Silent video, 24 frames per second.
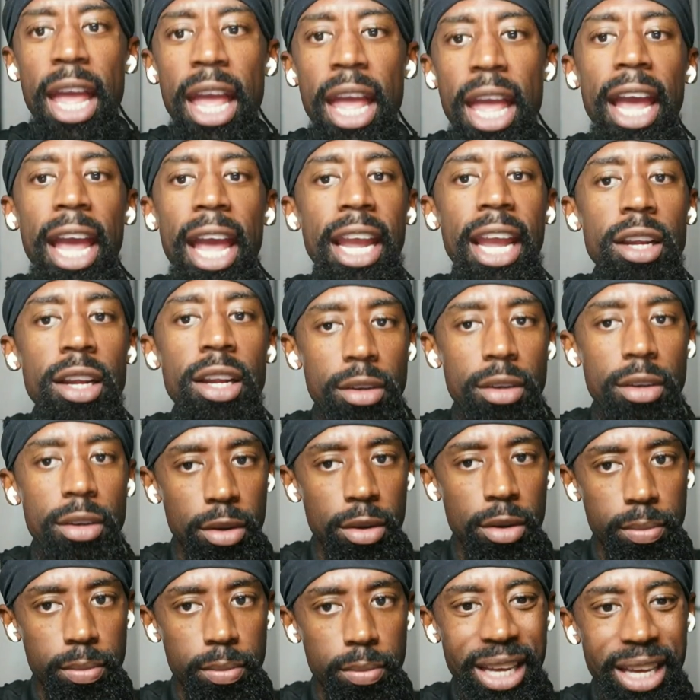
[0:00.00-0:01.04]
And
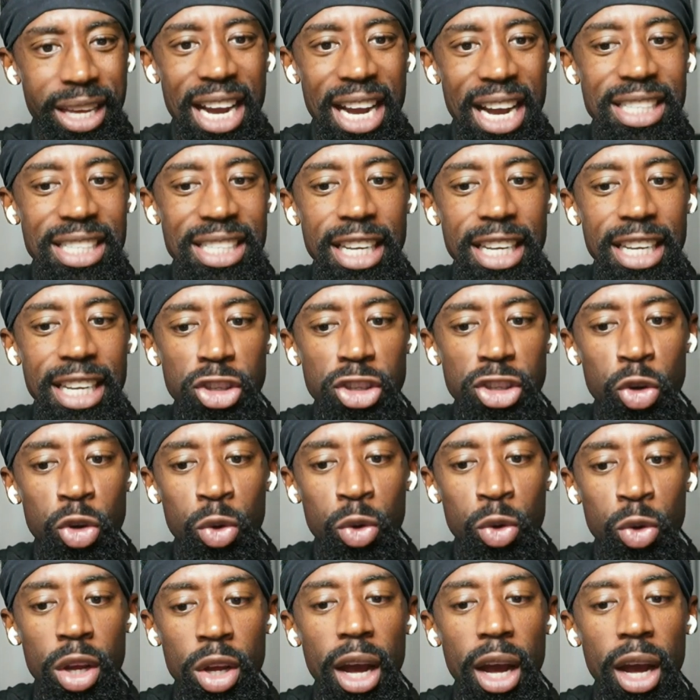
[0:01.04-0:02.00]
guys, stay tuned.